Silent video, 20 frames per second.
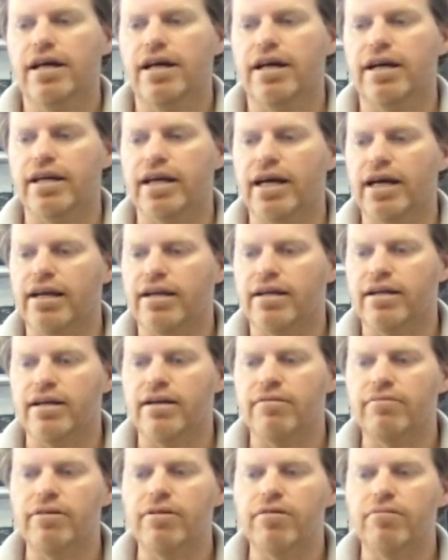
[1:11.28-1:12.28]
again
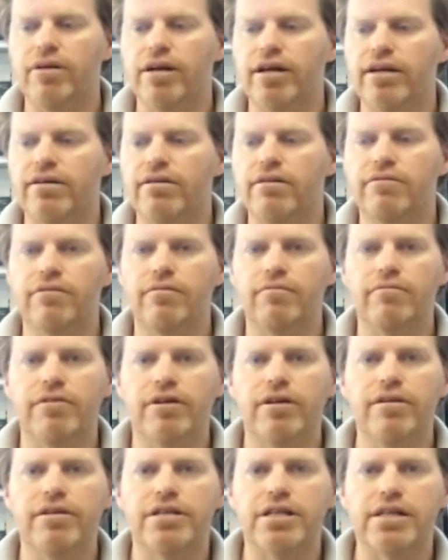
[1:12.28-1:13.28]
a real winner from
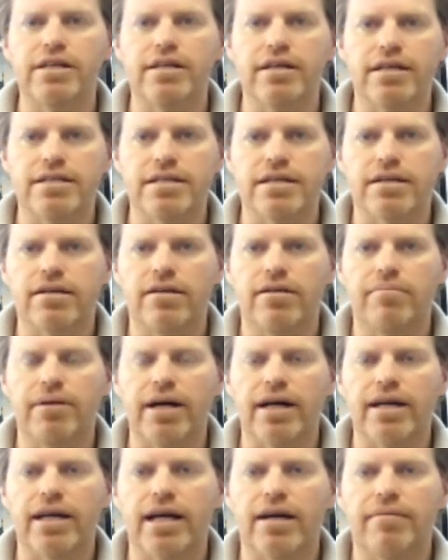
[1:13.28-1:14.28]
Fuji as a
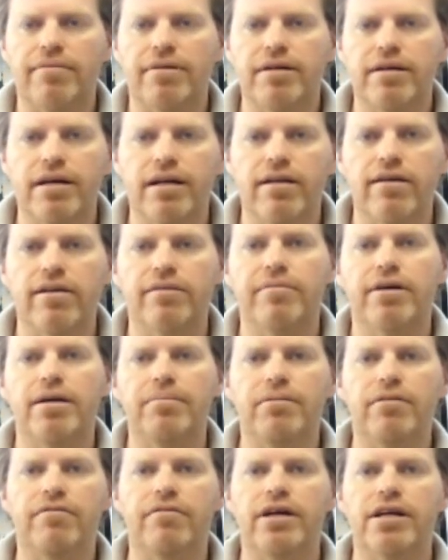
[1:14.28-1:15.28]
compact camera. A lot of my
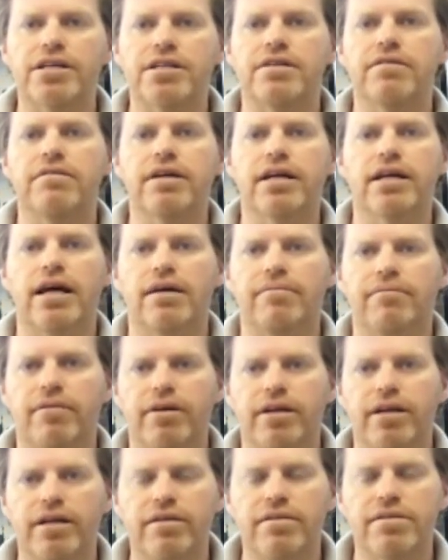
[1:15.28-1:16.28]
professional
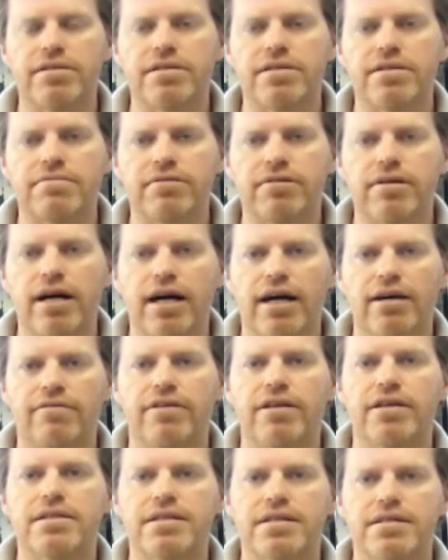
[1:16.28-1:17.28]
camera users will have
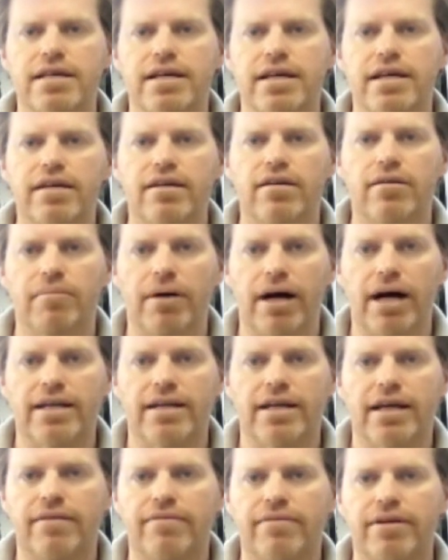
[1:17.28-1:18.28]
this as their
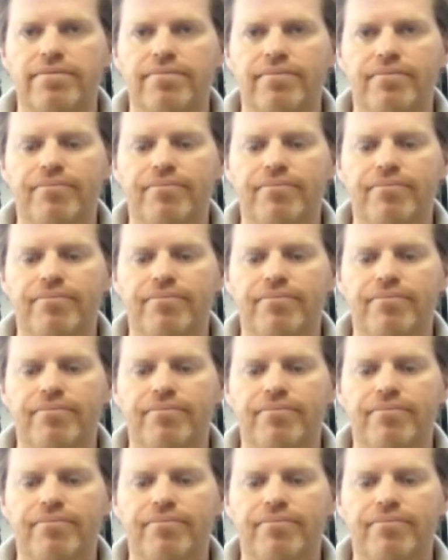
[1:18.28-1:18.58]
compact camera.